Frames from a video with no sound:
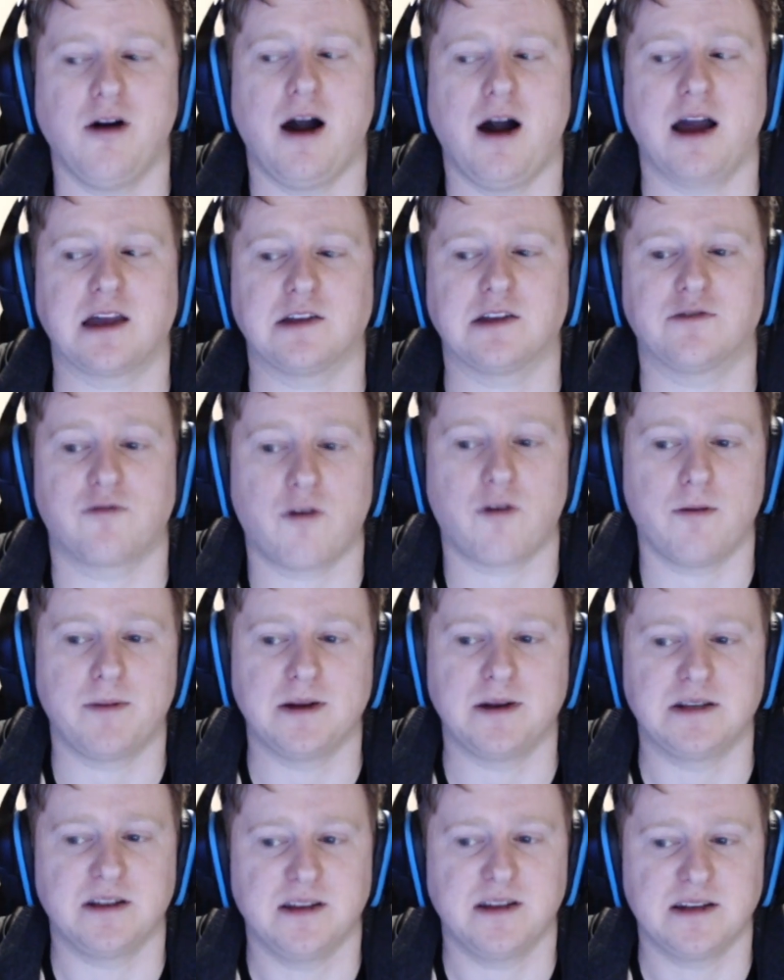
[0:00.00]
I can drop
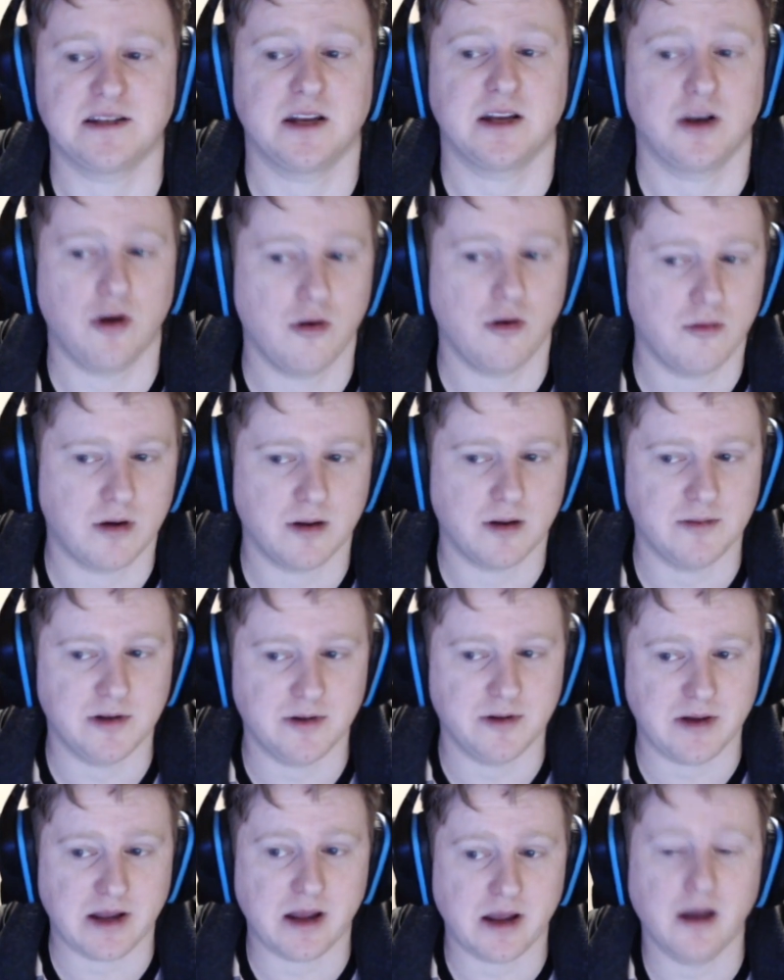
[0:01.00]
into this and know what I'm
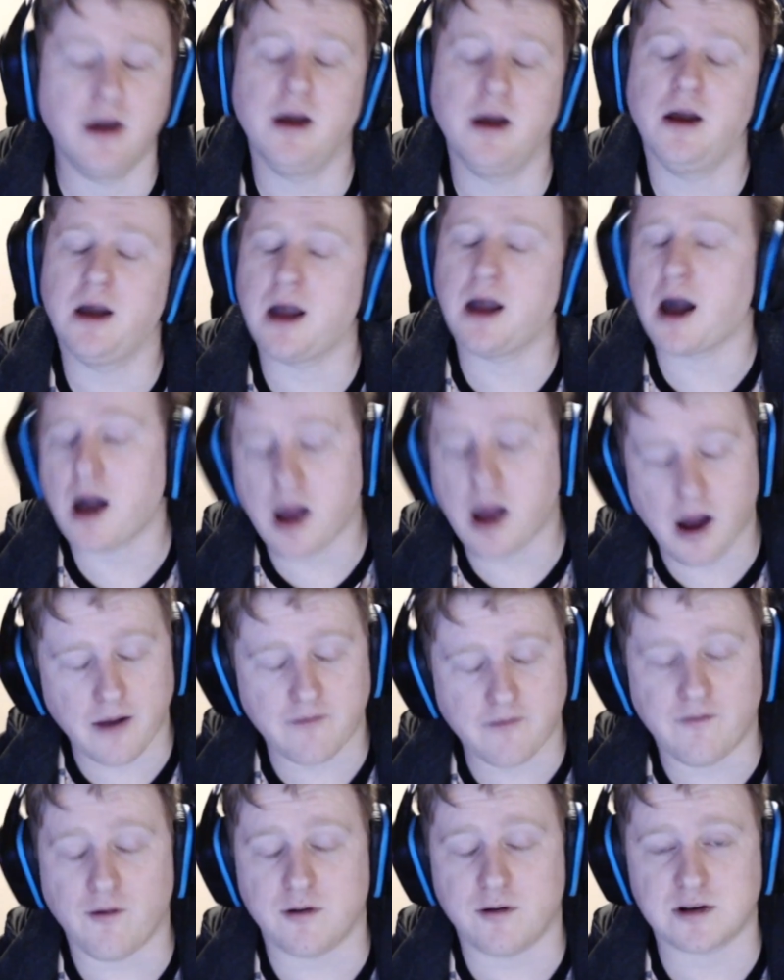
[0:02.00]
doing.
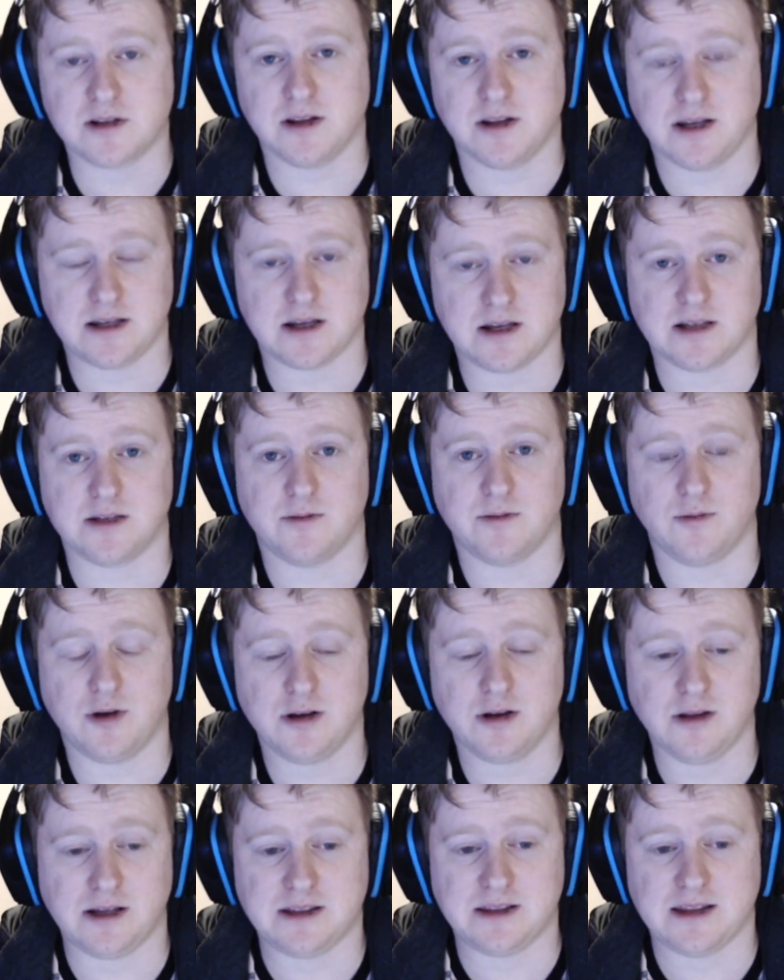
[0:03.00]
Unfortunately, it doesn't
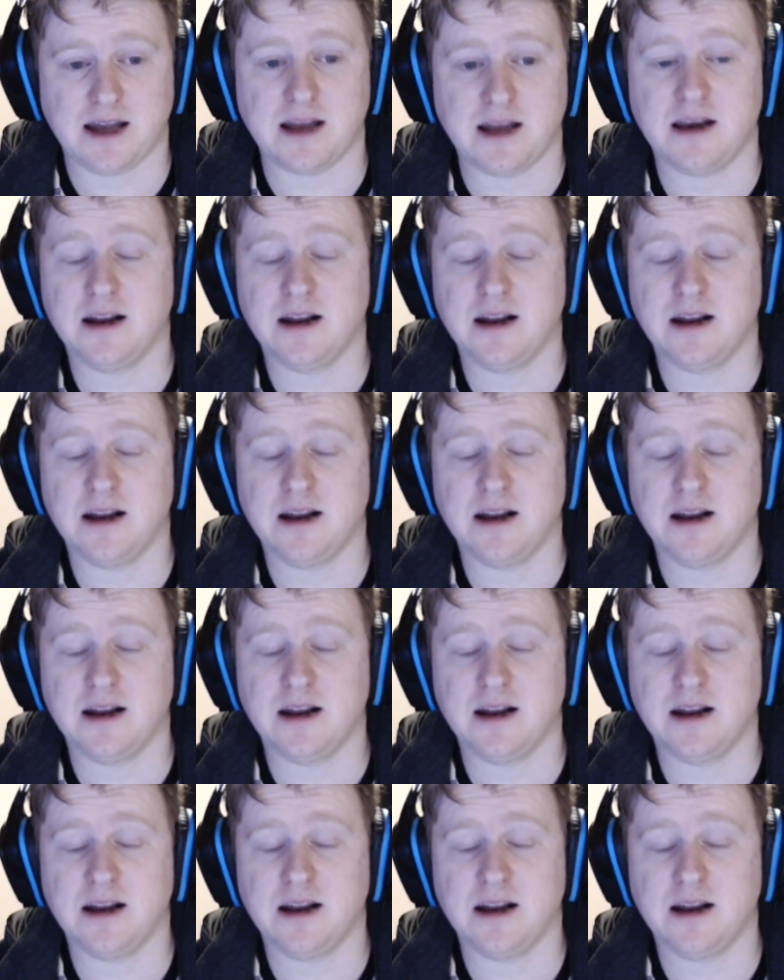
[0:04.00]
work like that.